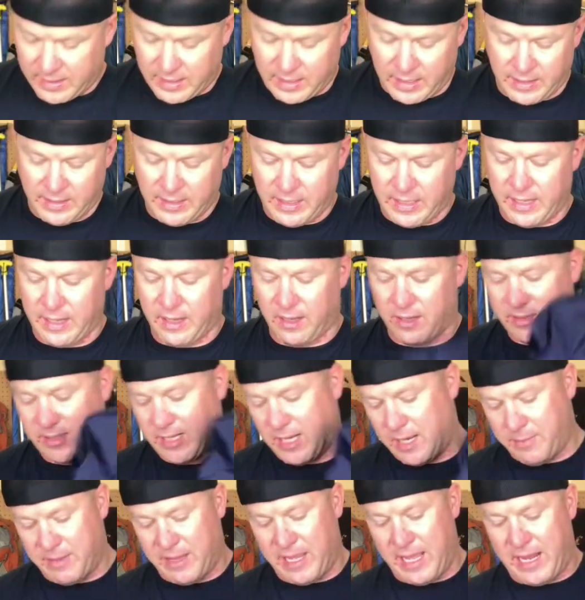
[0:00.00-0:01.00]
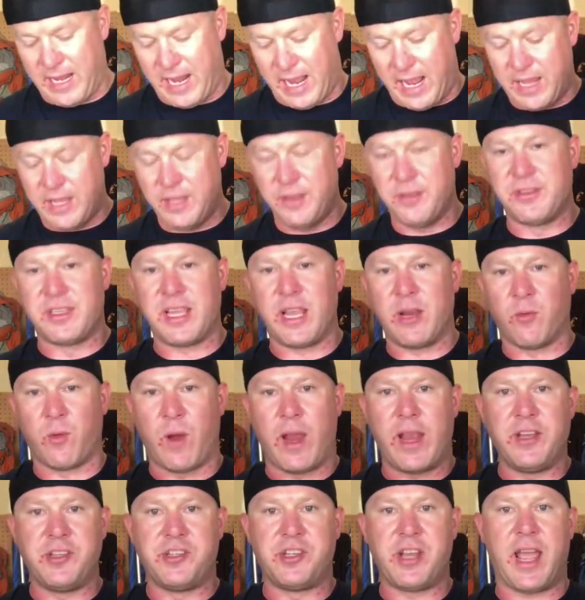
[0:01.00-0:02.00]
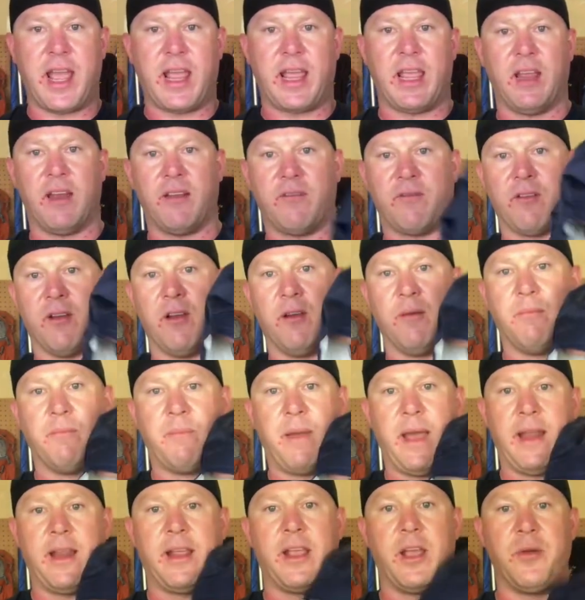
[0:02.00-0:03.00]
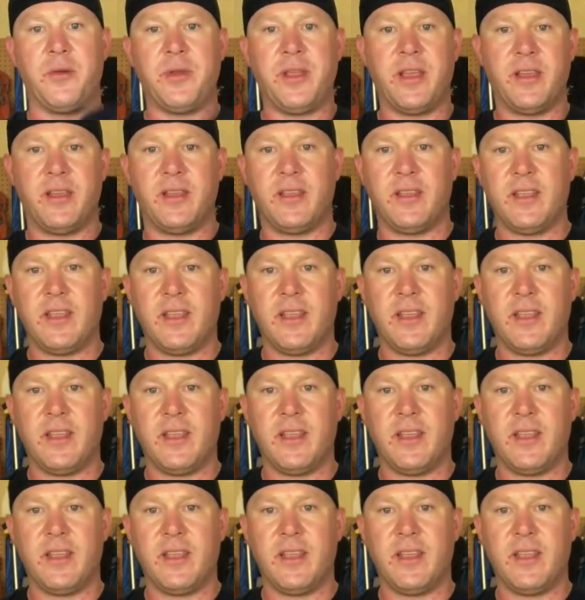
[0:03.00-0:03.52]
And then on top of that, I use a rain jacket from Patagonia.